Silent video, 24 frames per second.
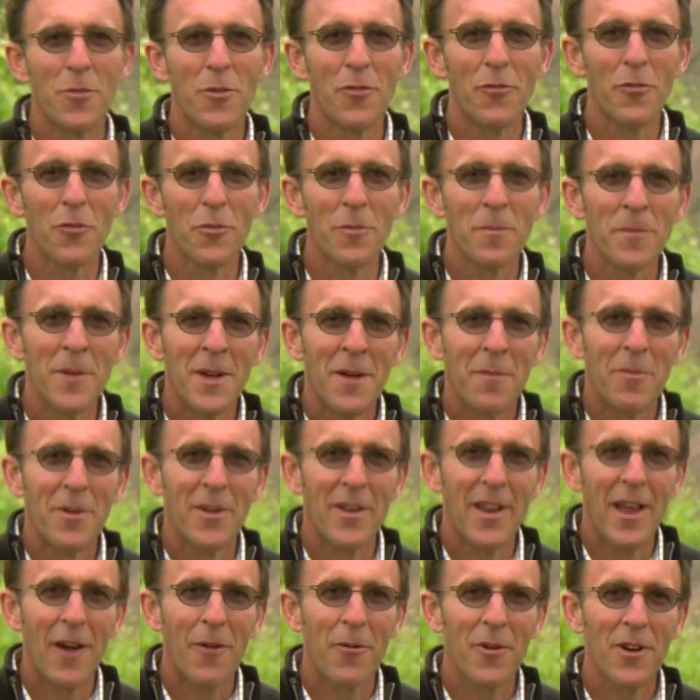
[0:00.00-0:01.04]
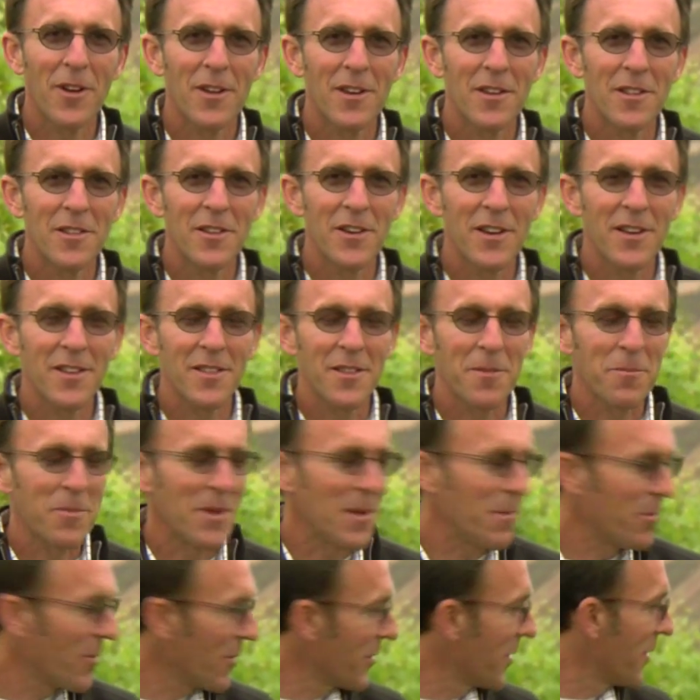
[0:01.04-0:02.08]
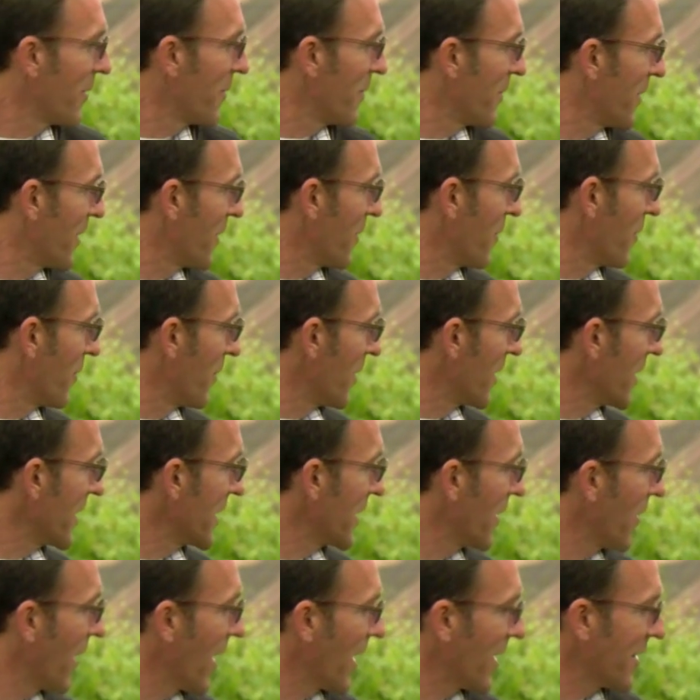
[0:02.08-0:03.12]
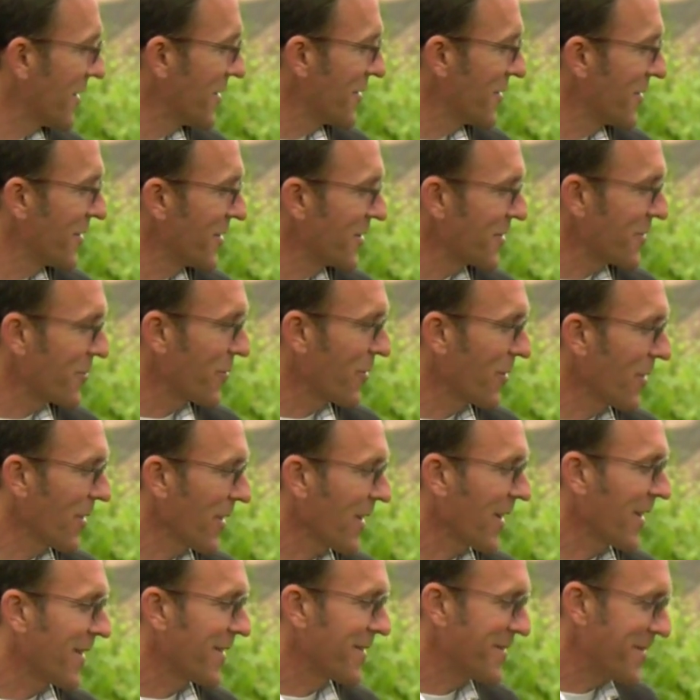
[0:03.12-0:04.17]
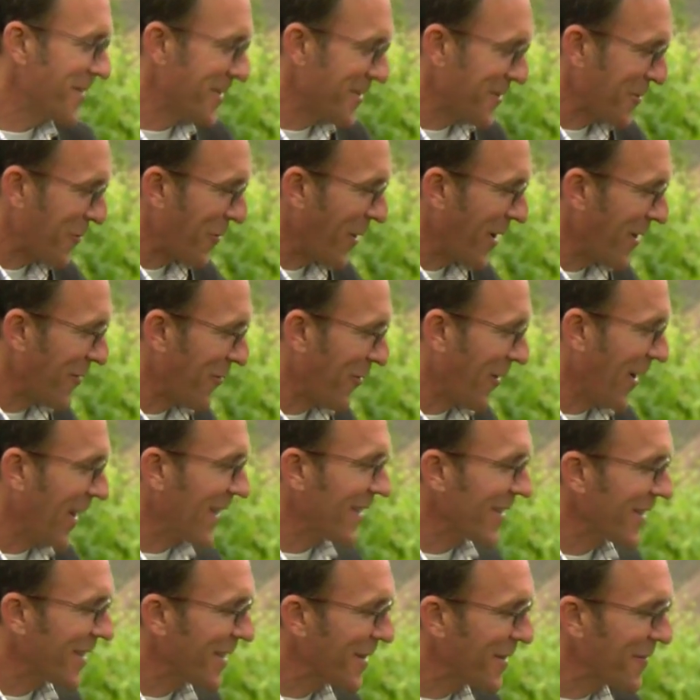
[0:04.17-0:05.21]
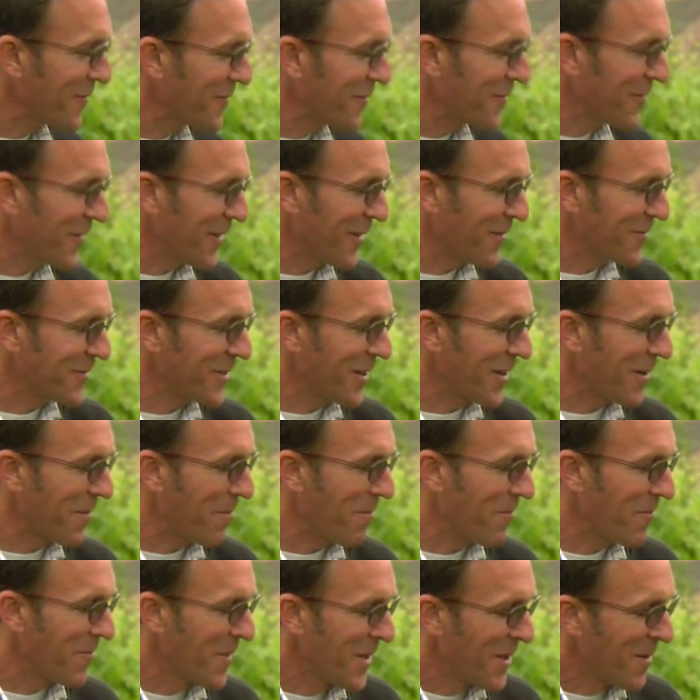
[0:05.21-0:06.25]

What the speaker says: removal, but now we're going to look at the people that really know how to do this work, and quite frankly have done a